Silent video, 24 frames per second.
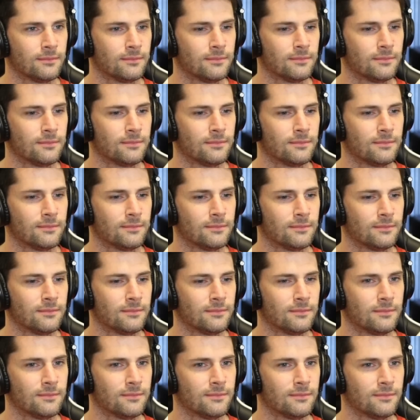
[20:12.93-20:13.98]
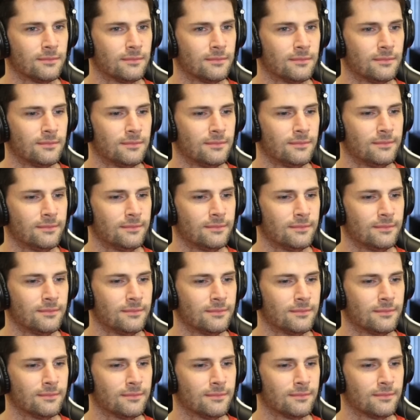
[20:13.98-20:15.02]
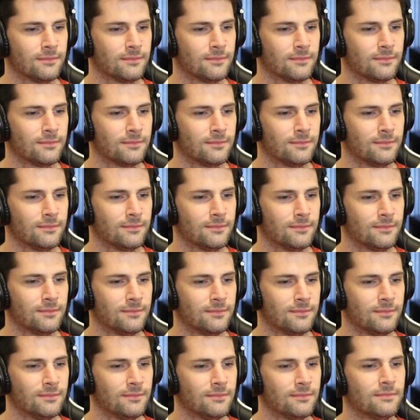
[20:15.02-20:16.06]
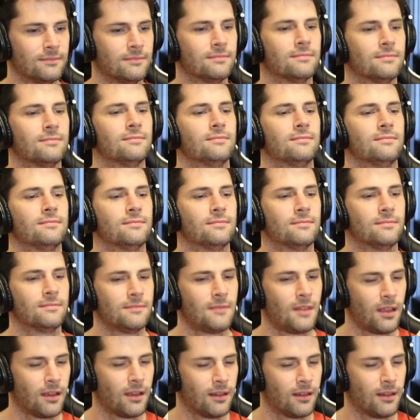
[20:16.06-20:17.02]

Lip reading: This person isn't speaking.